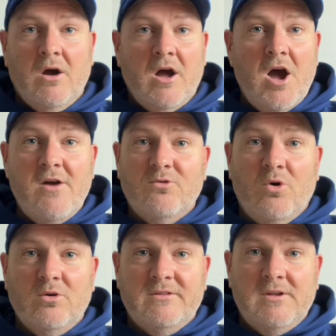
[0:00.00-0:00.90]

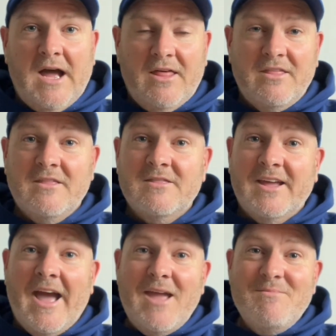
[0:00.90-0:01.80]
overall, other than the
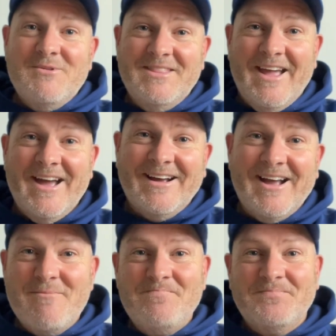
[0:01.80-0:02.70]
game and the
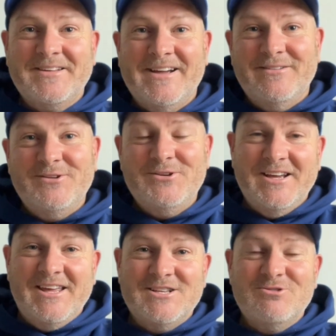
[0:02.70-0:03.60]
outcome and a few
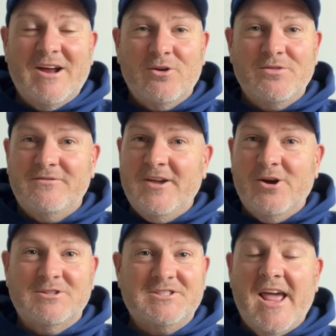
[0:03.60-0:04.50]
dickheads running on the
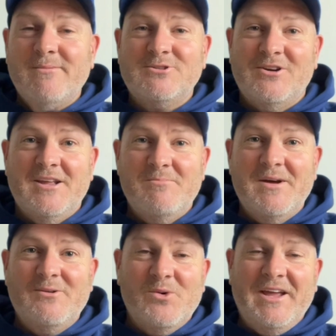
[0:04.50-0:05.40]
field, it was an absolutely
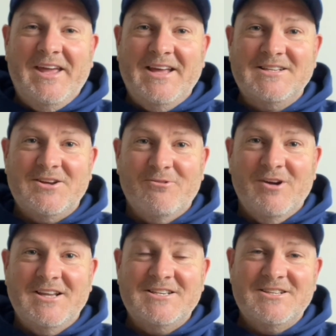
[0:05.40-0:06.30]
mint weekend. So
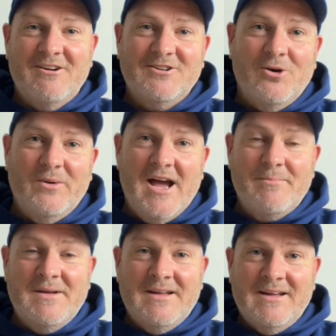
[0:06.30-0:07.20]
really stoked I went
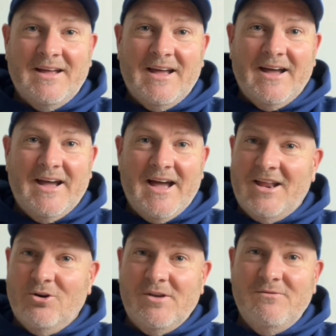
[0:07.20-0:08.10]
up.
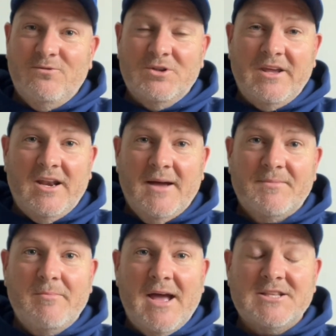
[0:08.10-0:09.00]
Looking forward to getting up
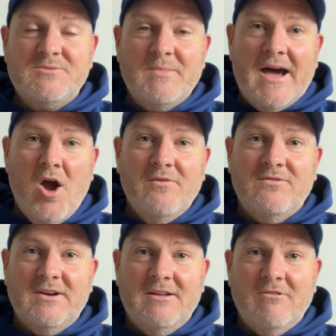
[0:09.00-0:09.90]
to Mount Smart,
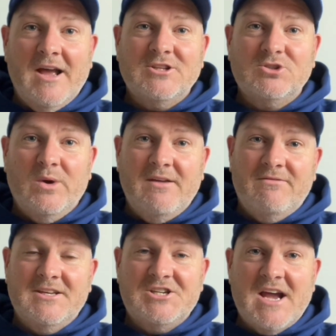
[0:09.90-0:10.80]
hopefully in round 20
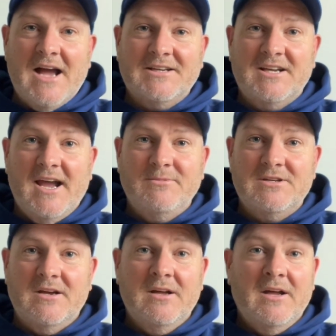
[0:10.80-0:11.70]
for the Sharks game,
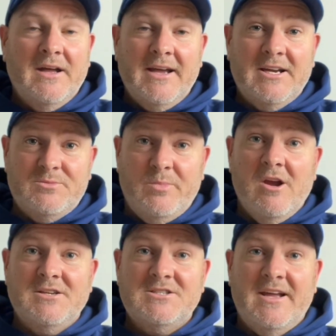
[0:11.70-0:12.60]
to
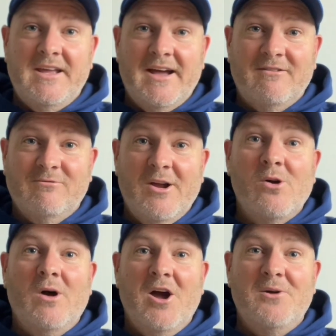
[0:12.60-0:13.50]
experience a
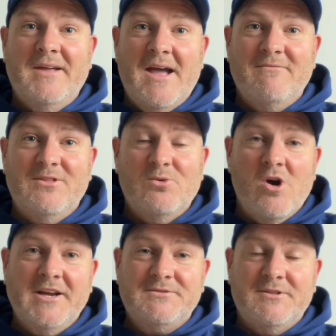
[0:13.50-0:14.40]
real home game for the
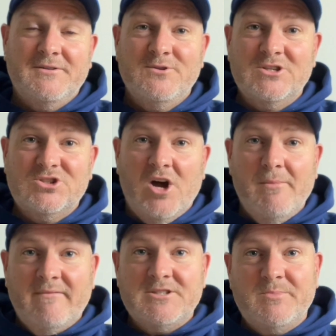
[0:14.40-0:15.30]
Warriors for the first time. I
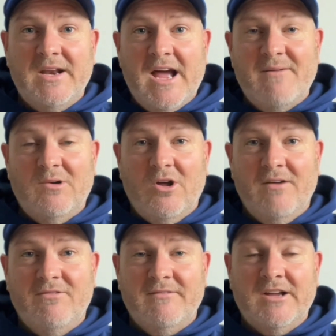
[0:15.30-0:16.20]
haven't spent half my
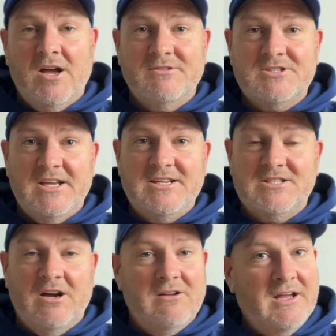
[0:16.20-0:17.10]
life living overseas,
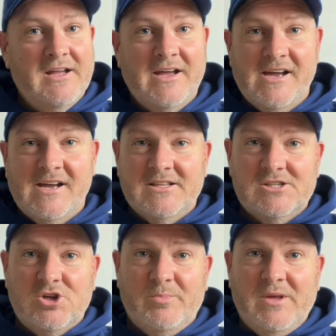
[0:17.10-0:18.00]
so
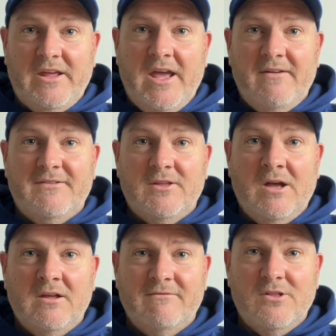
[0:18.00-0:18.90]
this could be the year for
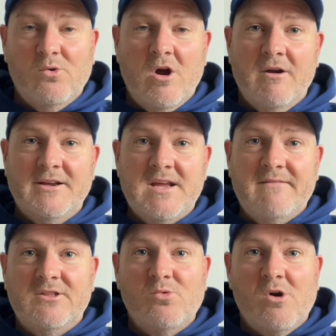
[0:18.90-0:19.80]
the Warriors and
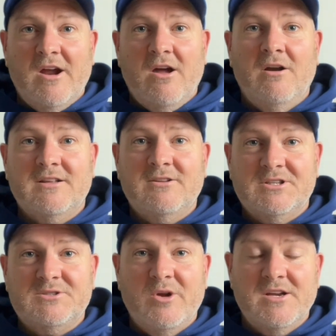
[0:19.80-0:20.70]
for the Warriorholic to
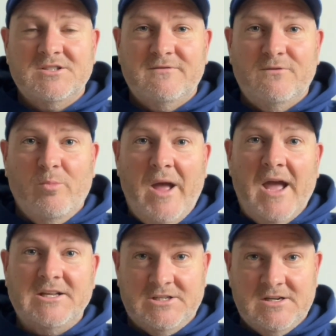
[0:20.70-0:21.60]
experience the full
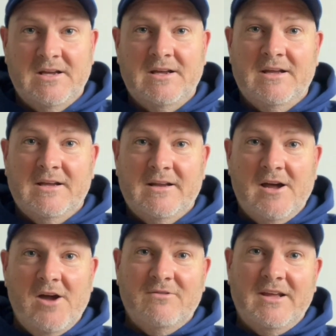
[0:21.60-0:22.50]
package. And
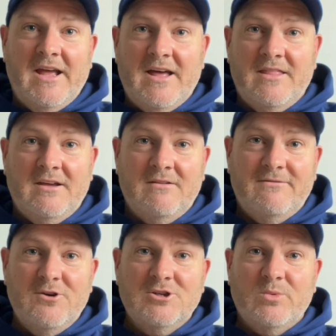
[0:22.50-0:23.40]
hopefully the
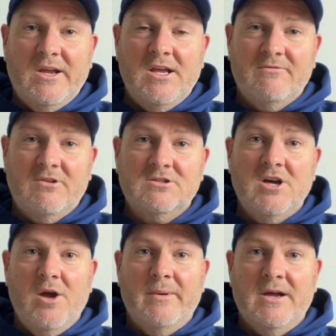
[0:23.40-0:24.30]
first weekend of
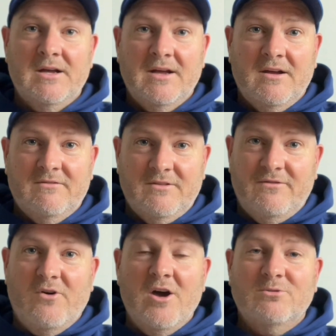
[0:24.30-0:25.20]
October for the
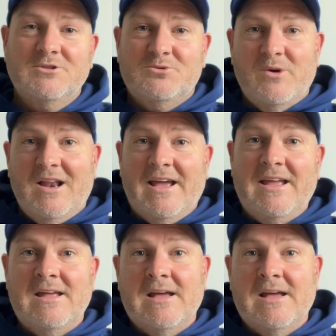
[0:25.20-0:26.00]
finals as well, eh?